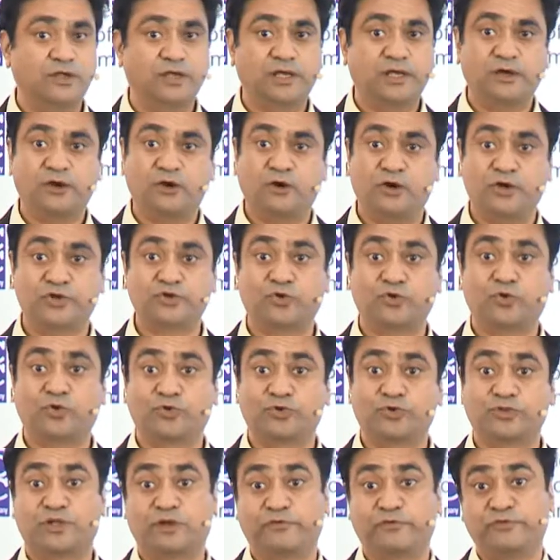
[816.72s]
or you go to
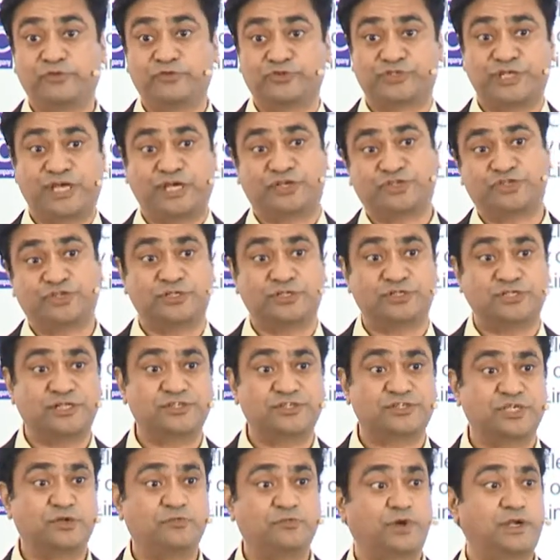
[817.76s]
the review sections and
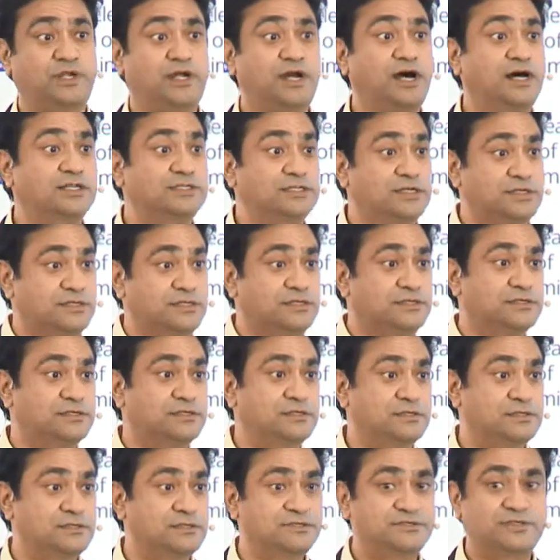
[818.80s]
see what other
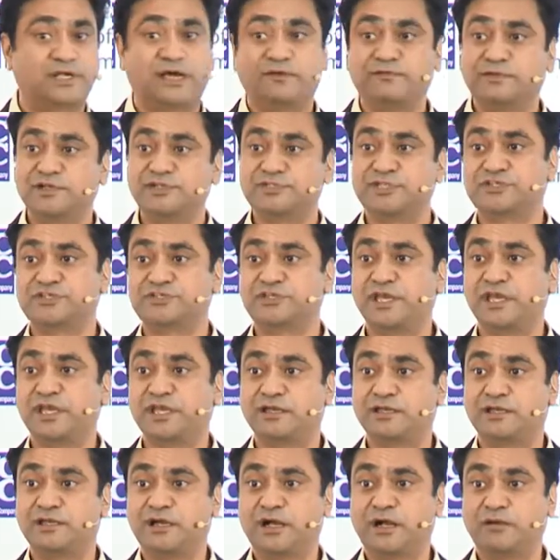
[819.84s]
travelers are saying
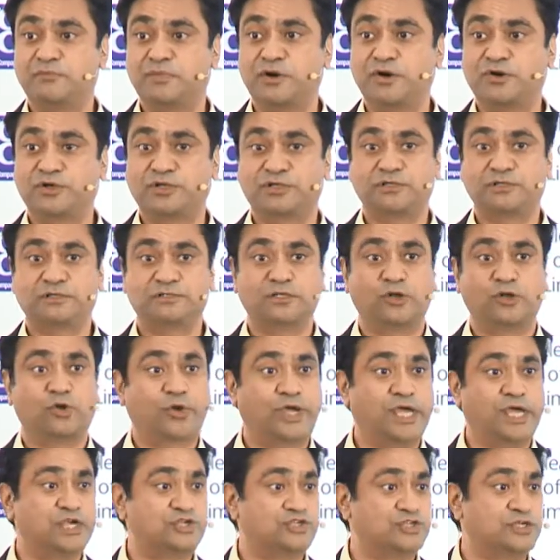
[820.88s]
about the
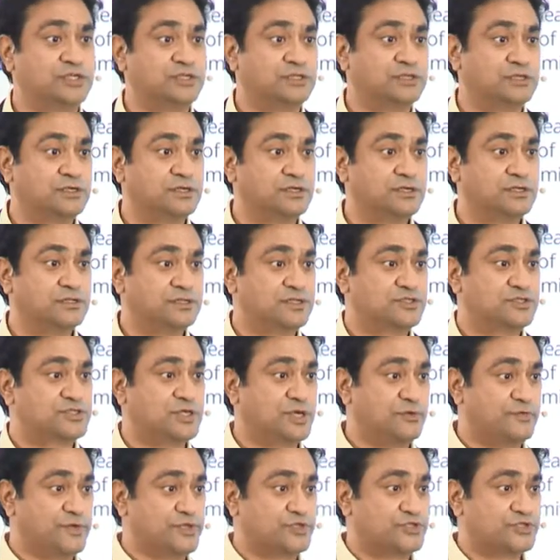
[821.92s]
location, the
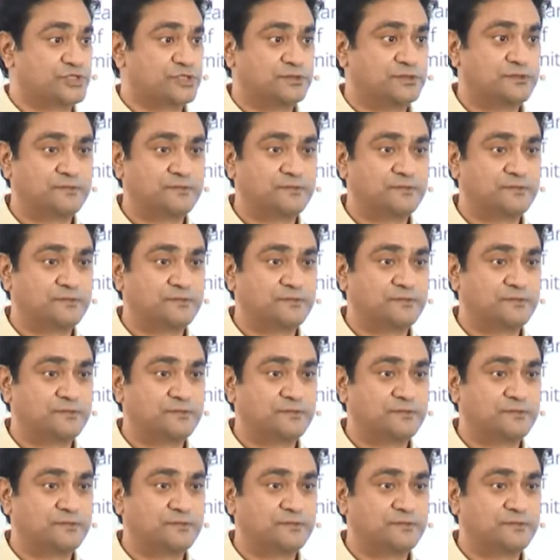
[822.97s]
service.